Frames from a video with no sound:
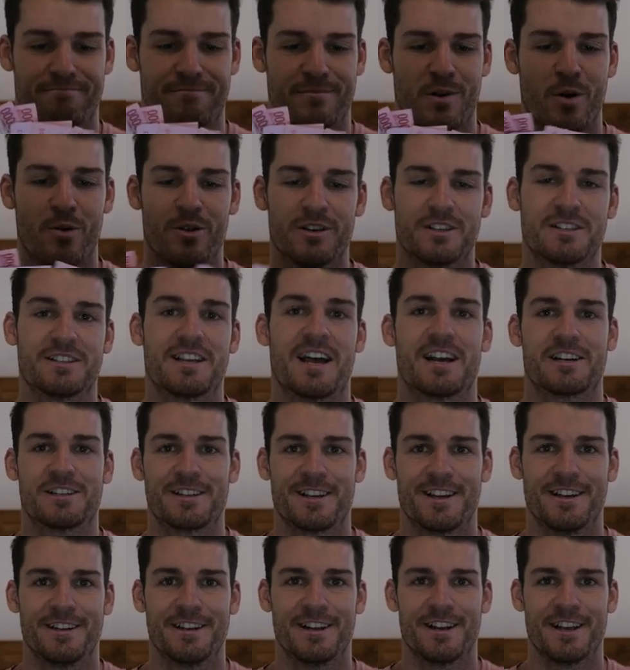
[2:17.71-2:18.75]
Well, this is
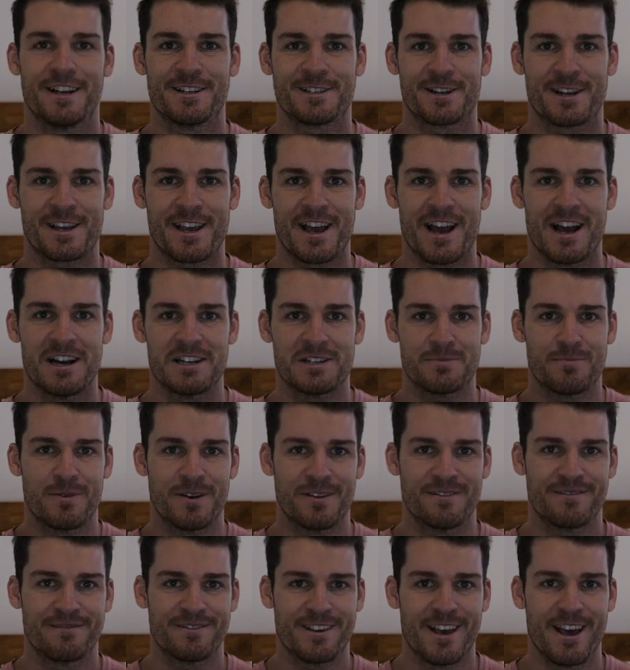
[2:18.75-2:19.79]
actually Indonesian cash, but
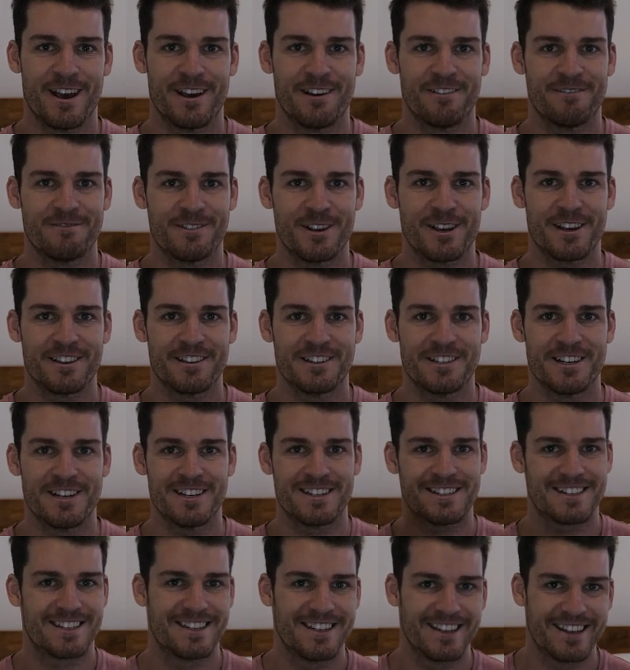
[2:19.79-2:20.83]
yeah, you get the
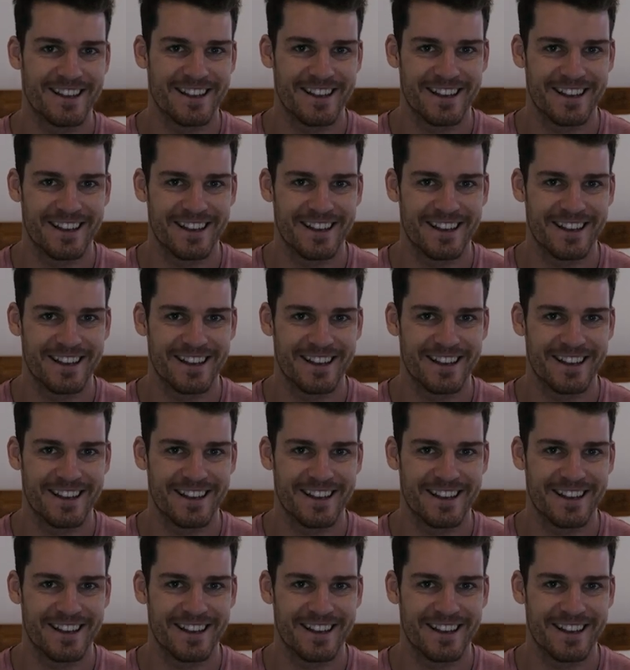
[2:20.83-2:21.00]
gist.